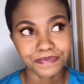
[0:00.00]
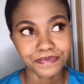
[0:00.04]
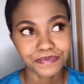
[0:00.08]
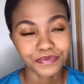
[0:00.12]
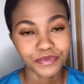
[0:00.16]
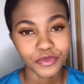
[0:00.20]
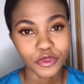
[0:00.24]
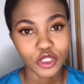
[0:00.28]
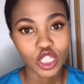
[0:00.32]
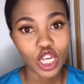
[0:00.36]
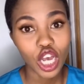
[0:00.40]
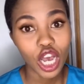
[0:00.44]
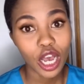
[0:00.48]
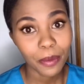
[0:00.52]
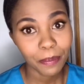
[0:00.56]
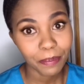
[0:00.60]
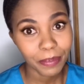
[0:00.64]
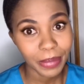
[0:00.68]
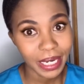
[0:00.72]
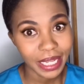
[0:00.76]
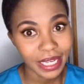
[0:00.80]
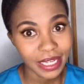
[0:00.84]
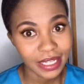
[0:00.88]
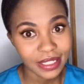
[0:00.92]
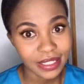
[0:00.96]

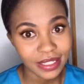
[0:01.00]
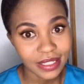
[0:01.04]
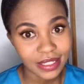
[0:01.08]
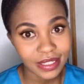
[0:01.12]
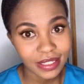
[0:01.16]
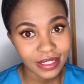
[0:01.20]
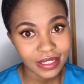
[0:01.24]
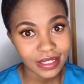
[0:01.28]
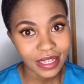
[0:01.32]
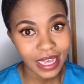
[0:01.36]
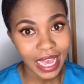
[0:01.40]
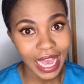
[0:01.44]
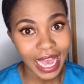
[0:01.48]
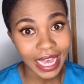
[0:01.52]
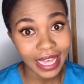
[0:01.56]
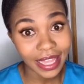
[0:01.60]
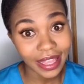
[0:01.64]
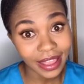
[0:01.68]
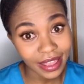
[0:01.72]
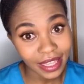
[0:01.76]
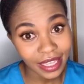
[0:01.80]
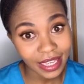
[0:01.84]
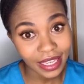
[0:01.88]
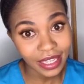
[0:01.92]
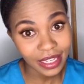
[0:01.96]
complex, I think,